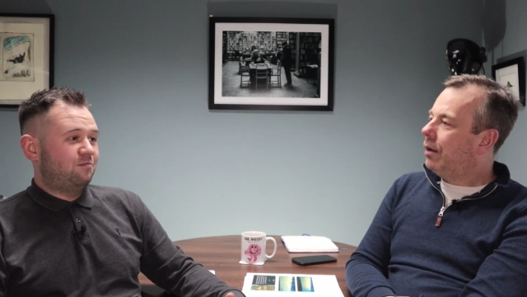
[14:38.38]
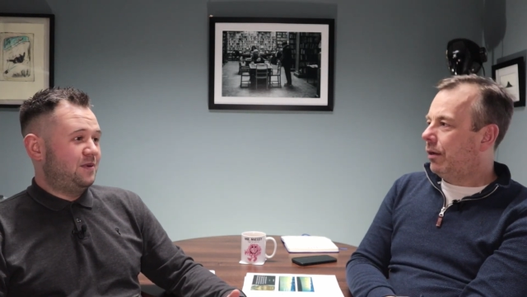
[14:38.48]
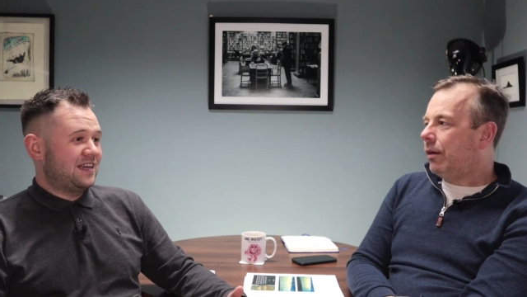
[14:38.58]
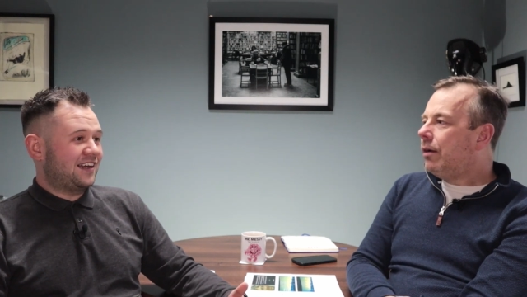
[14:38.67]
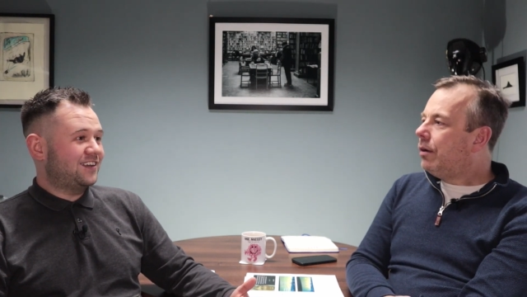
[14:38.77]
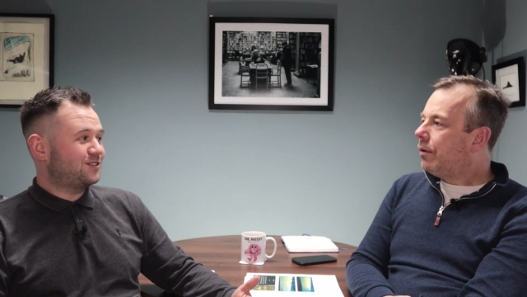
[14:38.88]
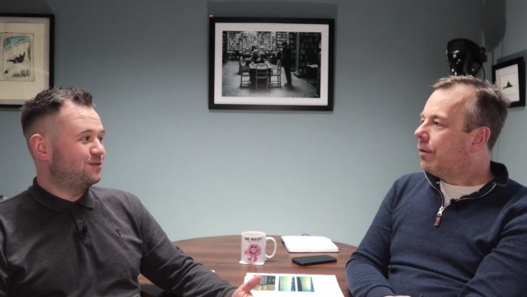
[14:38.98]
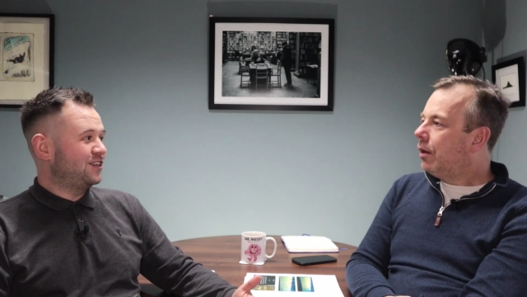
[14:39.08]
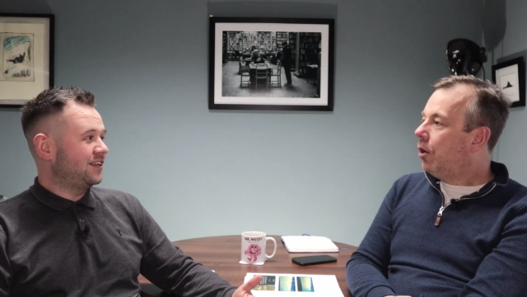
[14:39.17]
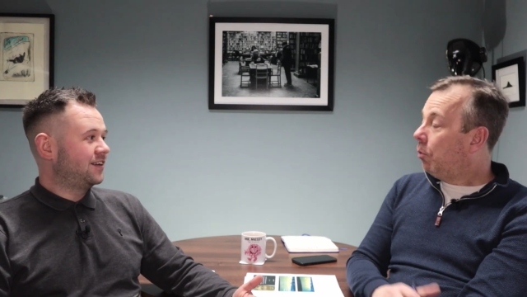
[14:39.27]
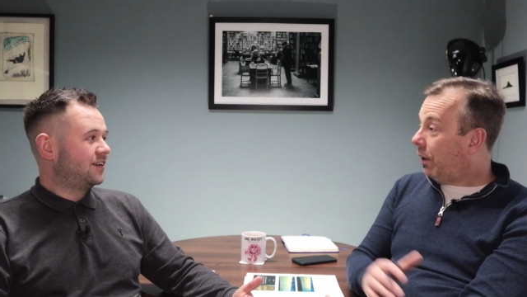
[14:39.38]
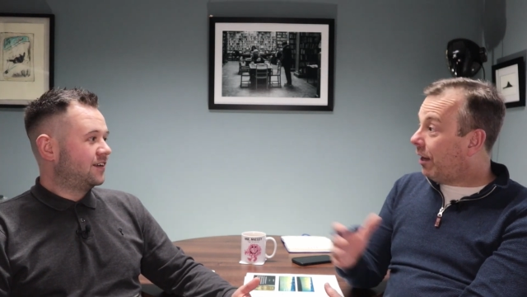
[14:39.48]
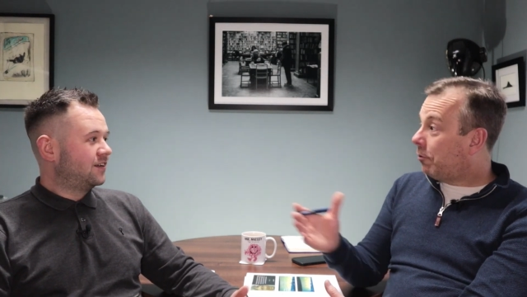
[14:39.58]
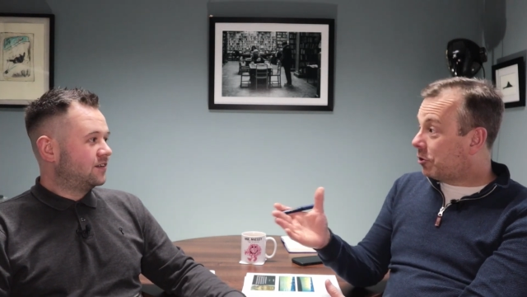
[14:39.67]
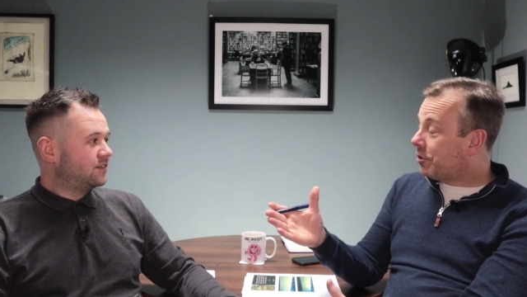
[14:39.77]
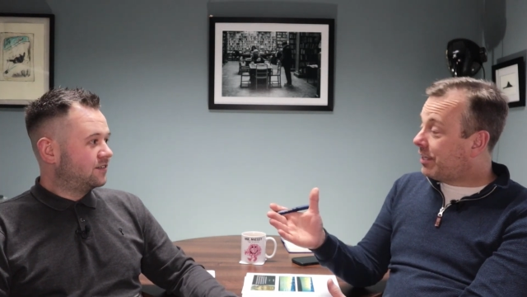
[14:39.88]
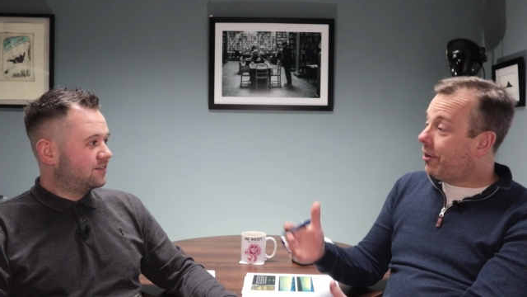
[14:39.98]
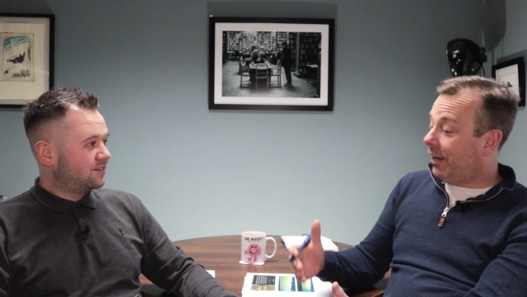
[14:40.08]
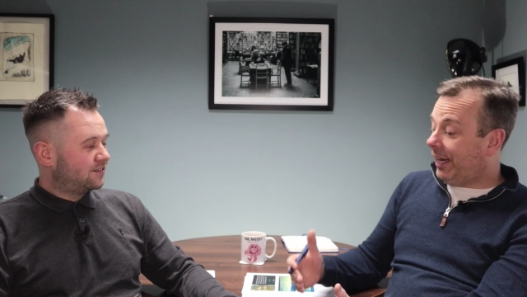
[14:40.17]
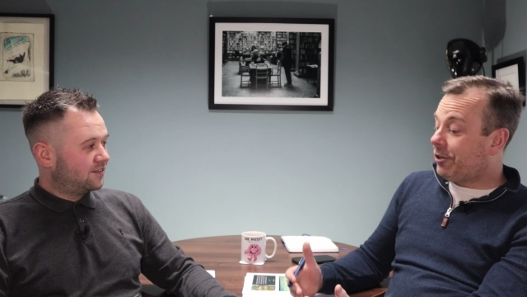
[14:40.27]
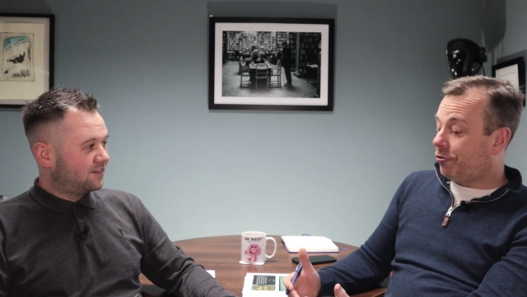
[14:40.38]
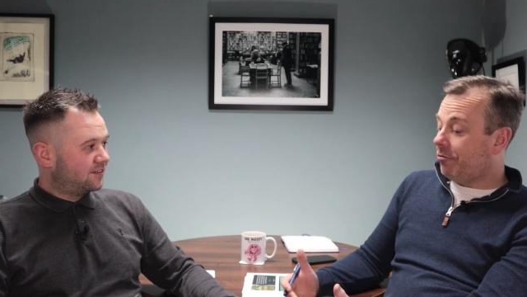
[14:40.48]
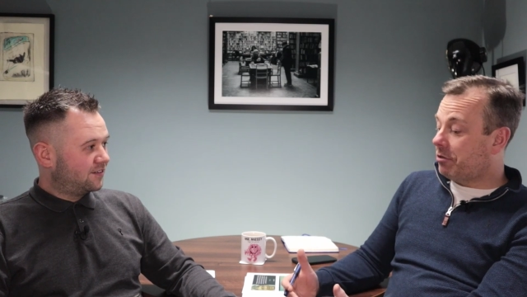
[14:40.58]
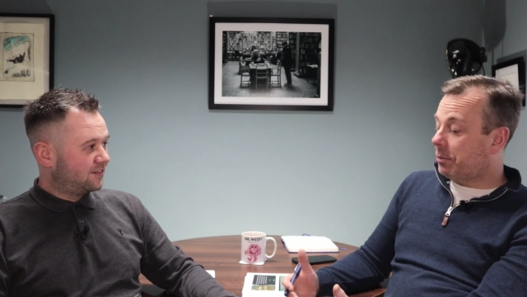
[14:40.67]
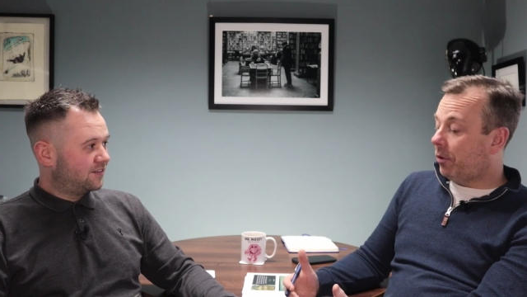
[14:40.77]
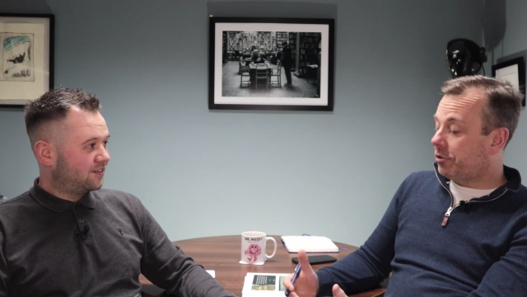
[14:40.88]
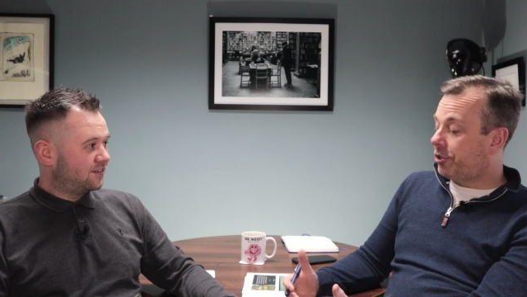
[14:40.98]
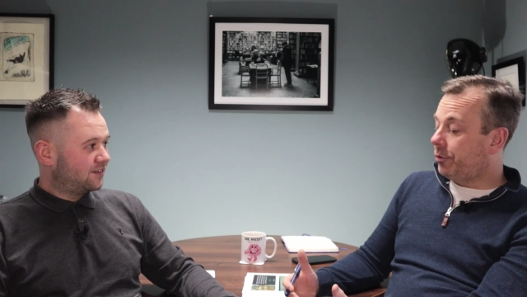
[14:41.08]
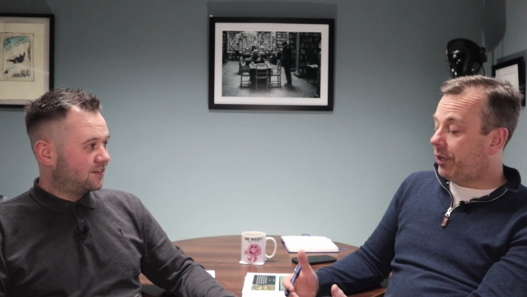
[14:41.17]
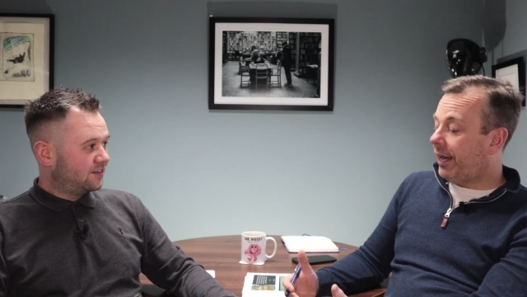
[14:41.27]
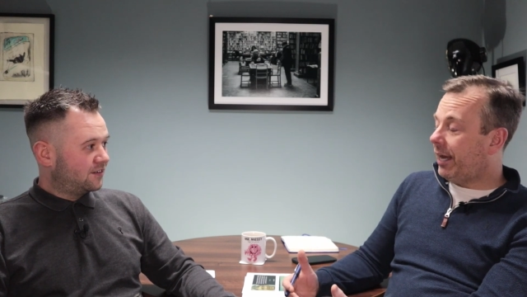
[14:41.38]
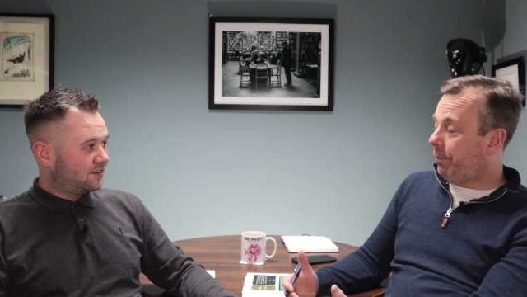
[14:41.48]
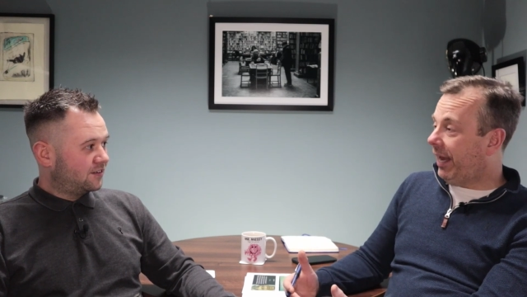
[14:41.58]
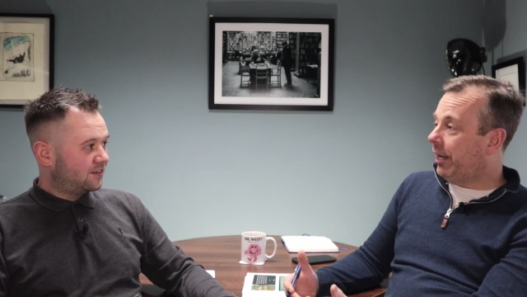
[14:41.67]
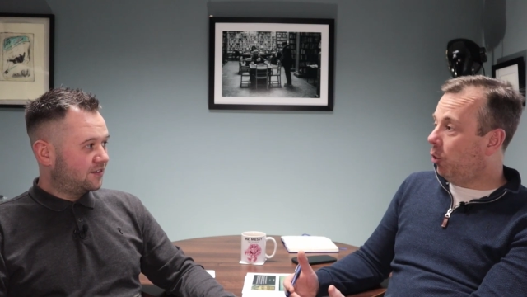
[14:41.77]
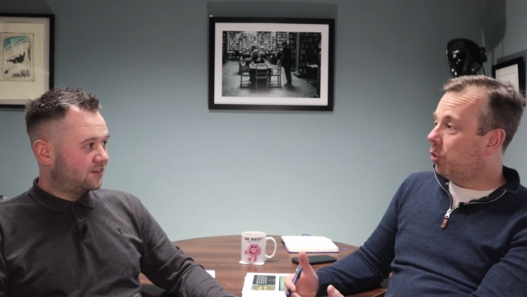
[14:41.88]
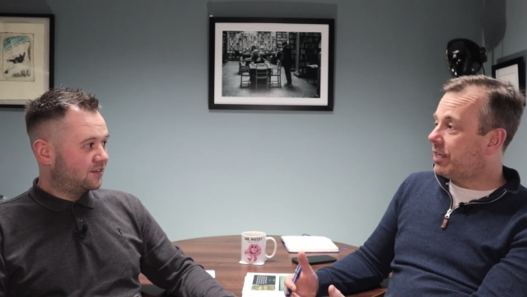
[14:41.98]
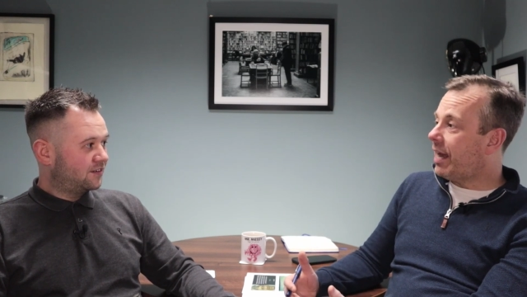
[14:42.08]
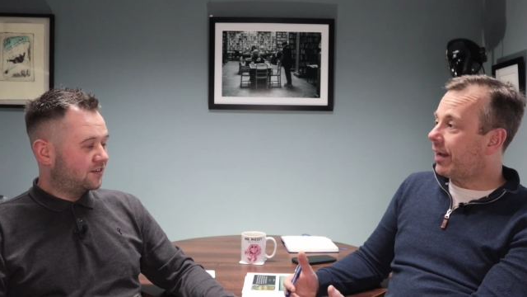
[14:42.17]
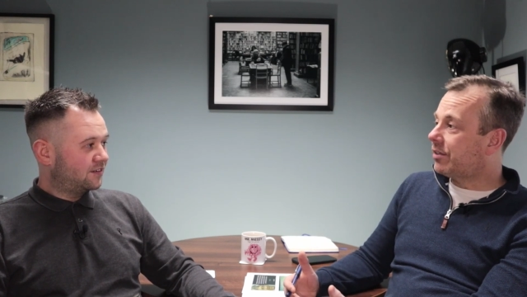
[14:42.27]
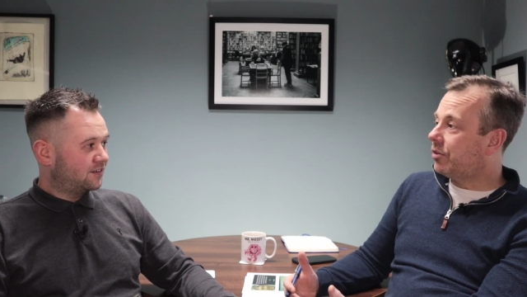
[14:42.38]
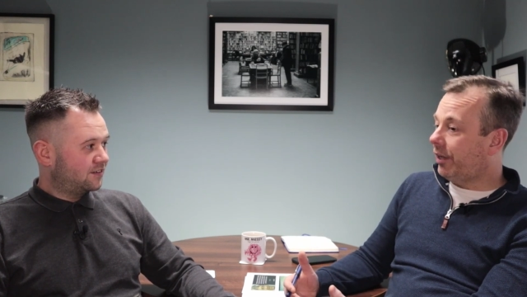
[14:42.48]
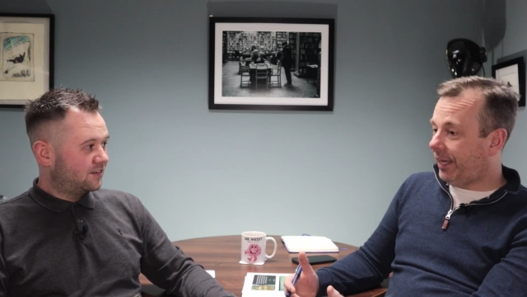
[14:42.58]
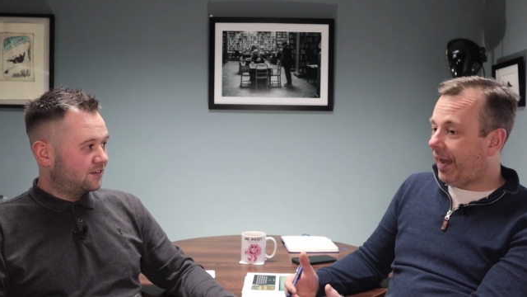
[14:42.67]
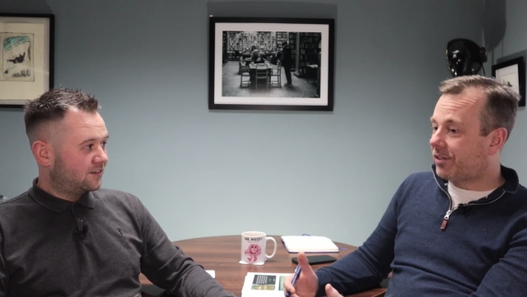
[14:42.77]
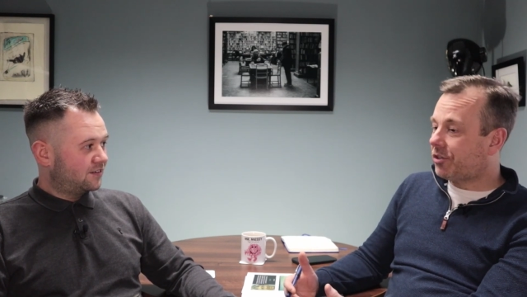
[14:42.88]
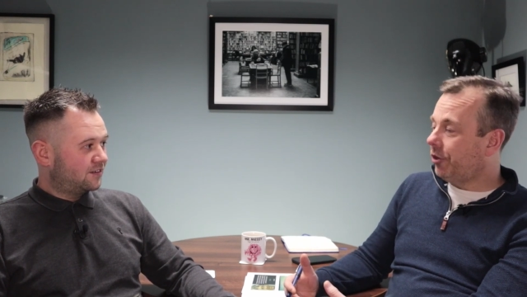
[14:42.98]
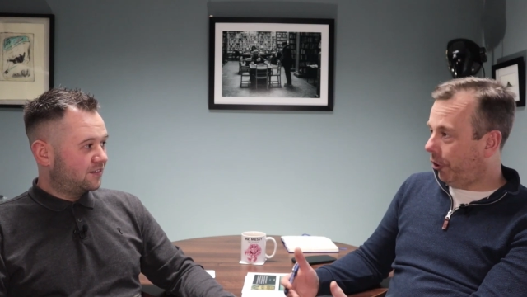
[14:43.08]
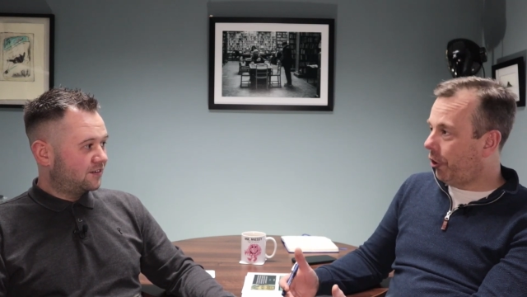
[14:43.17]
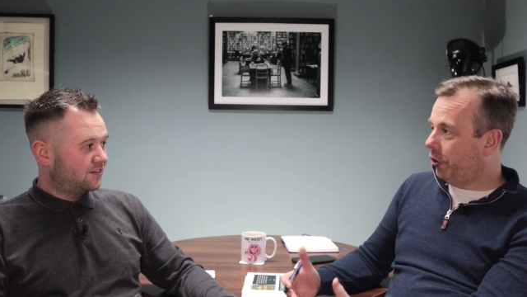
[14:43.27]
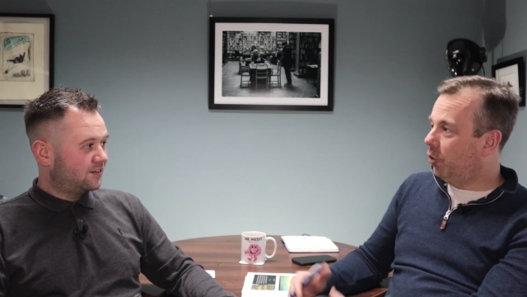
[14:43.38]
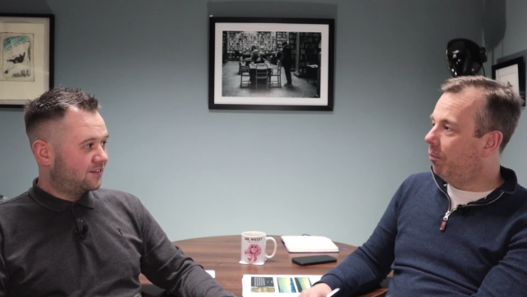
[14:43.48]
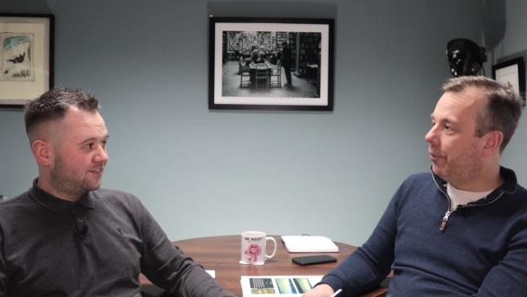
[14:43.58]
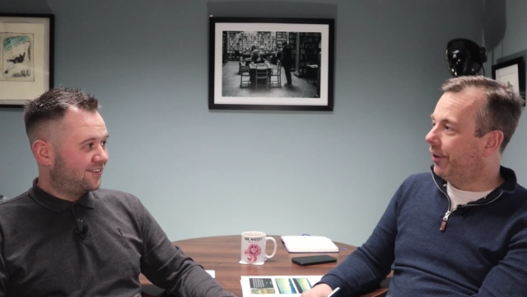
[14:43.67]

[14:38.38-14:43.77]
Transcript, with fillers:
Speaker 1: make less money.
Speaker 2: Well, I was going to say, on a literal response to, can I pay no tax? Yes, earn no money.